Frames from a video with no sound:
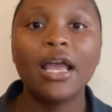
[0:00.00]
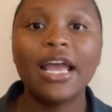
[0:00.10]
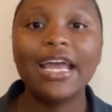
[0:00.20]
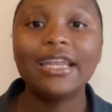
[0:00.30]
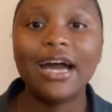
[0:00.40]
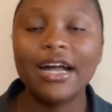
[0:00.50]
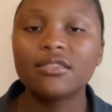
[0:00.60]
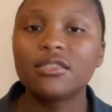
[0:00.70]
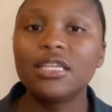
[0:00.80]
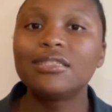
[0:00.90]
enhance
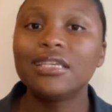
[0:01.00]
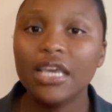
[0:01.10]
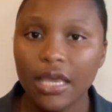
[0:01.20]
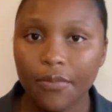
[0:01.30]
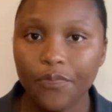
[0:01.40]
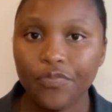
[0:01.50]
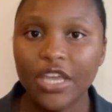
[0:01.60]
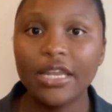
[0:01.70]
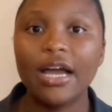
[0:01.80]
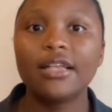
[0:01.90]
the team,
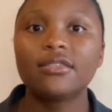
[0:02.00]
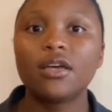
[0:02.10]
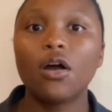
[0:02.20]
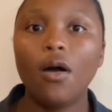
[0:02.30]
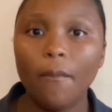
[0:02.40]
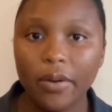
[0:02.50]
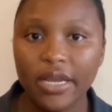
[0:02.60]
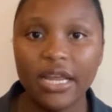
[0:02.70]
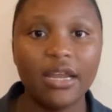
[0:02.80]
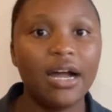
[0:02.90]
enhance the
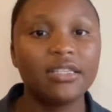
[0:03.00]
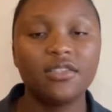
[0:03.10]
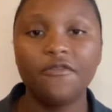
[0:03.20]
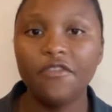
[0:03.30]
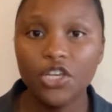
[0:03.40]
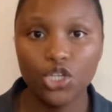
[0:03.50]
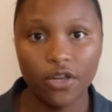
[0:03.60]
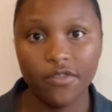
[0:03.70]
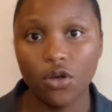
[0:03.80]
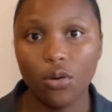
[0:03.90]
company, enhance the vision
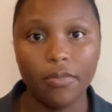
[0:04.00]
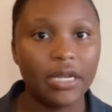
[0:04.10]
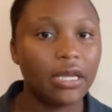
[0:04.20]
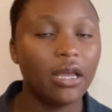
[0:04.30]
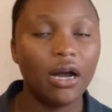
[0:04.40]
of the company,